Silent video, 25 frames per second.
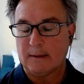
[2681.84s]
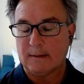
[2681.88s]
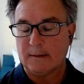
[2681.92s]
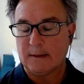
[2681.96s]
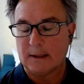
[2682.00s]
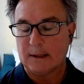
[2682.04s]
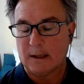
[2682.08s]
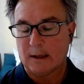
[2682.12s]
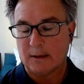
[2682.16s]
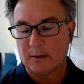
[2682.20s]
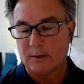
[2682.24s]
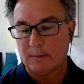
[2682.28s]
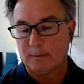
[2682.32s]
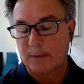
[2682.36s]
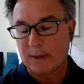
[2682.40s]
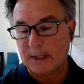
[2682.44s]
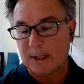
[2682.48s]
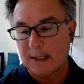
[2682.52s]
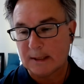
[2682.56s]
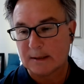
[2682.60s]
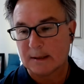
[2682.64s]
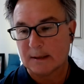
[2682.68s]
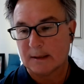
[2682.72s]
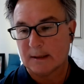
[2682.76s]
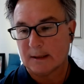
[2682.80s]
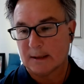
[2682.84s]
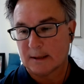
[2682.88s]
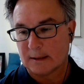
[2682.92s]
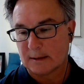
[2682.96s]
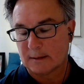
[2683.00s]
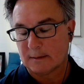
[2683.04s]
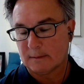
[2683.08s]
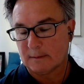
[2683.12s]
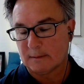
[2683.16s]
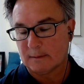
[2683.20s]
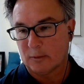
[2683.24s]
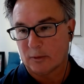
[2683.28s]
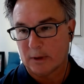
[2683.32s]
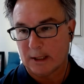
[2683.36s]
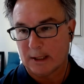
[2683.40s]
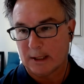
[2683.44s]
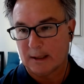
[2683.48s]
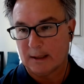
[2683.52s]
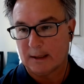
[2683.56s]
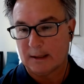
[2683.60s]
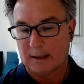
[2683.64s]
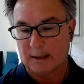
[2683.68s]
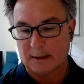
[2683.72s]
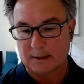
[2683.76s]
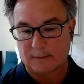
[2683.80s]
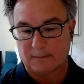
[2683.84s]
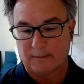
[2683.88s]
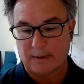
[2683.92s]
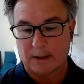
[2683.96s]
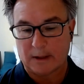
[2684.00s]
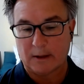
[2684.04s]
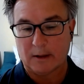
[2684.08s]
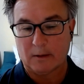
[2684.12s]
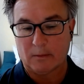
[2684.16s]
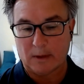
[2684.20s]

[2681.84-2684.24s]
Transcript: the other piece of this, Maria, and it's very